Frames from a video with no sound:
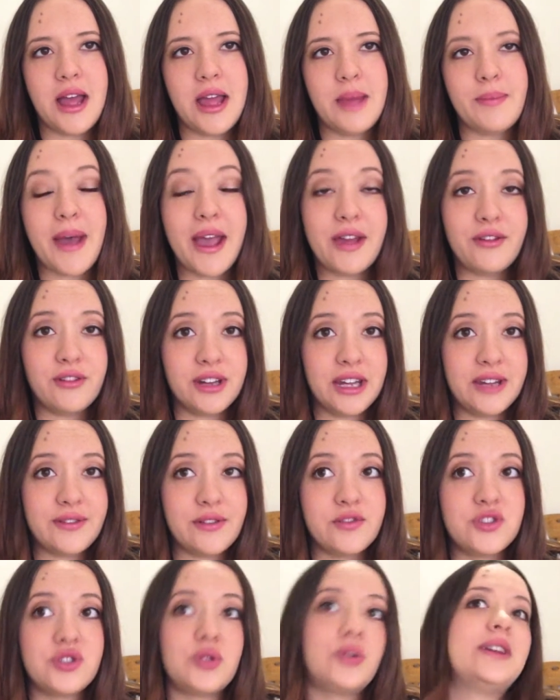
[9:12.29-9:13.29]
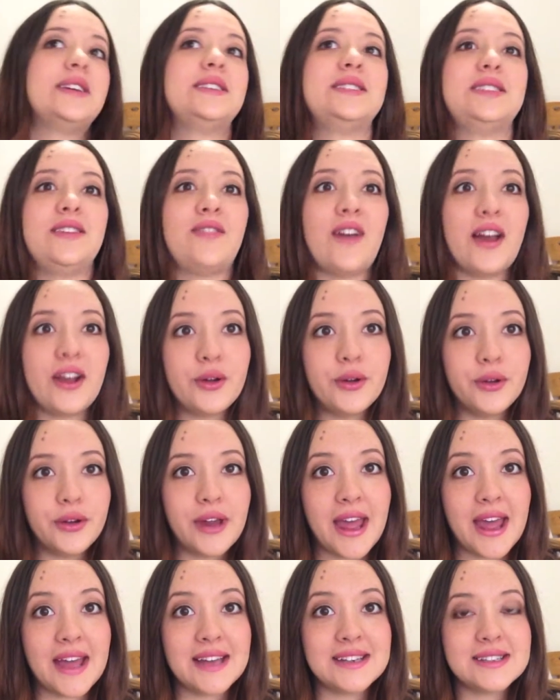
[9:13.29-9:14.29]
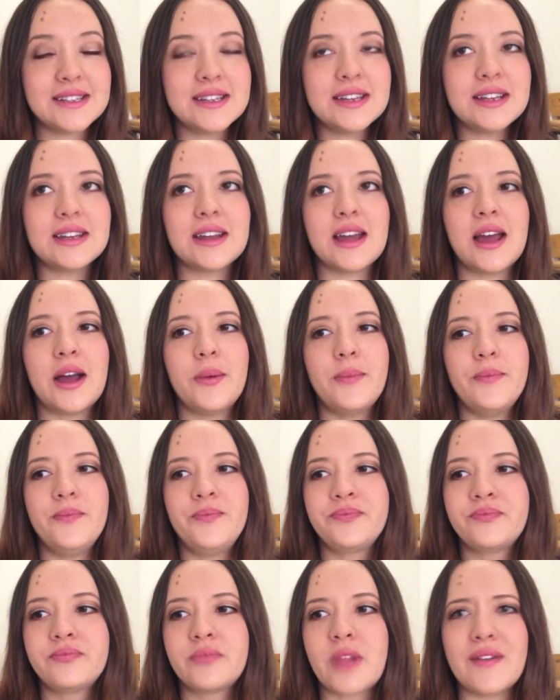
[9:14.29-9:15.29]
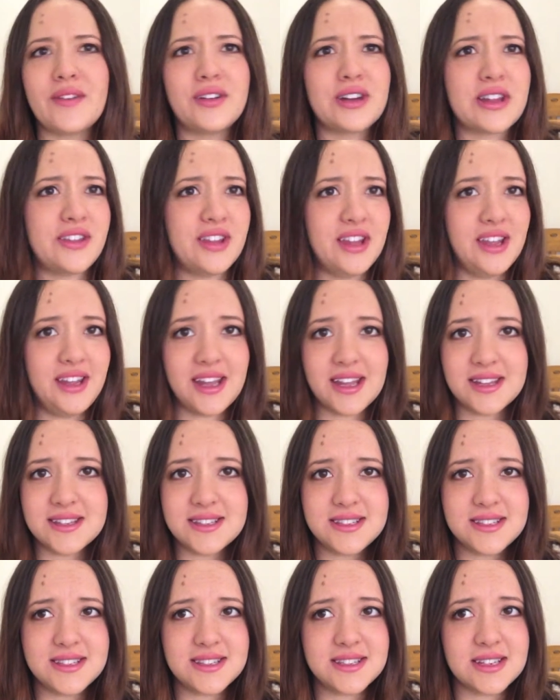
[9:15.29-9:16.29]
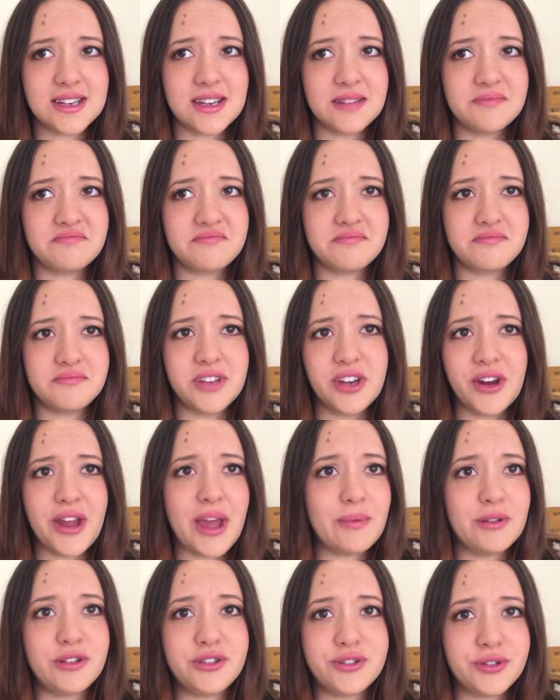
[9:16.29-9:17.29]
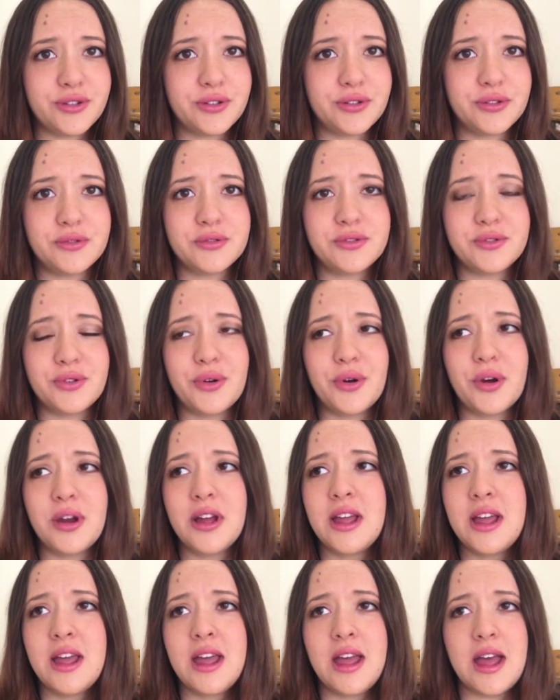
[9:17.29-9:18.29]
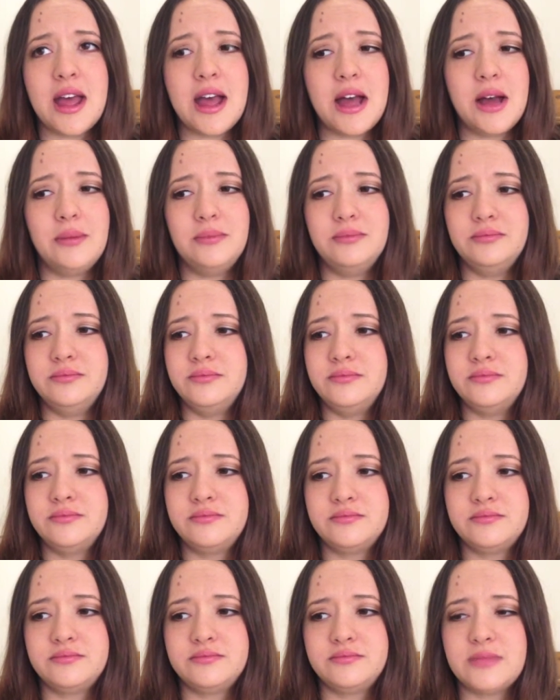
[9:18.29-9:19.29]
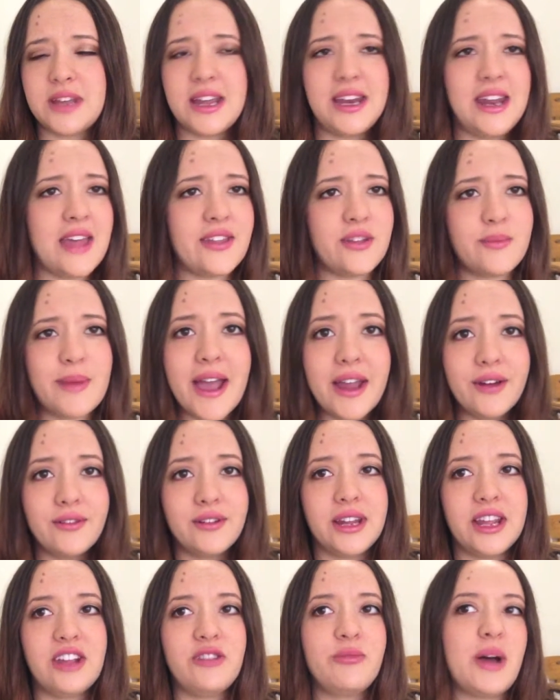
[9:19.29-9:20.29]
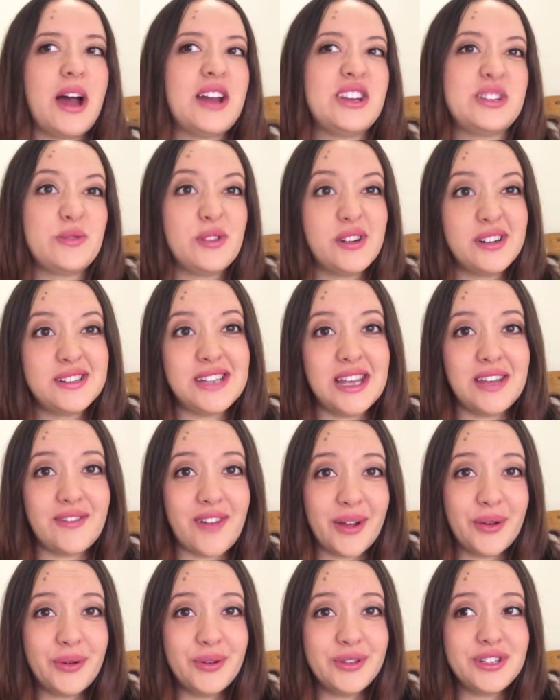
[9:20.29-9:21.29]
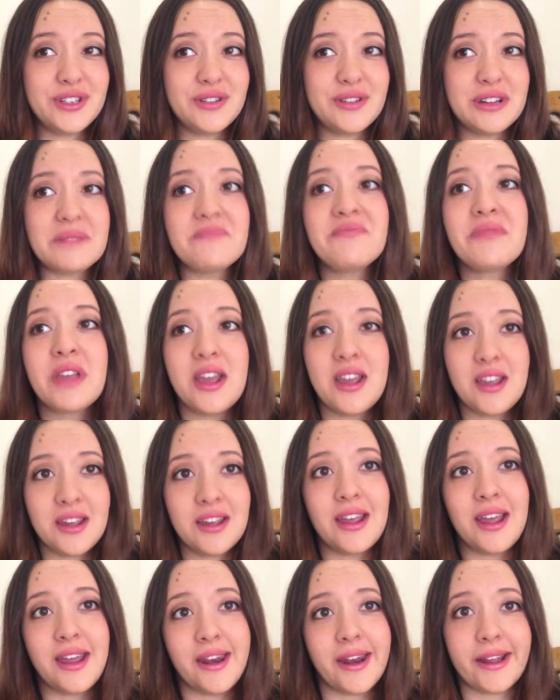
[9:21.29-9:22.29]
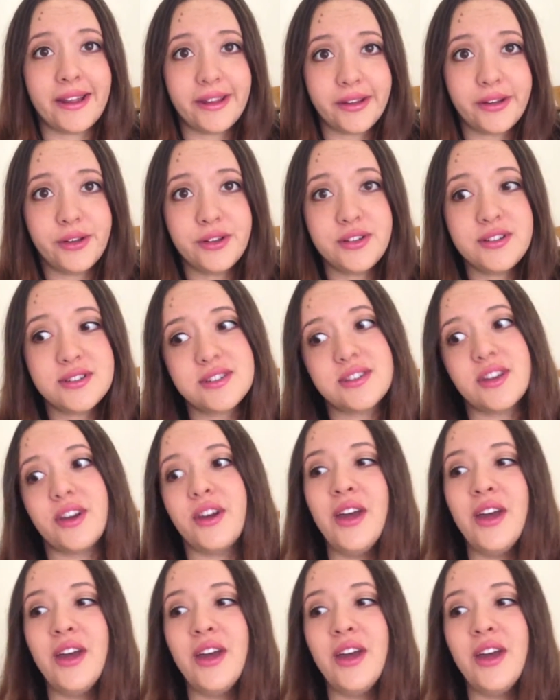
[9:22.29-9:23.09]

pain relief of choice if I could handle it. I've got nothing against epidurals or any other pain relief, but I just wanted to see if I could do it, and I could, so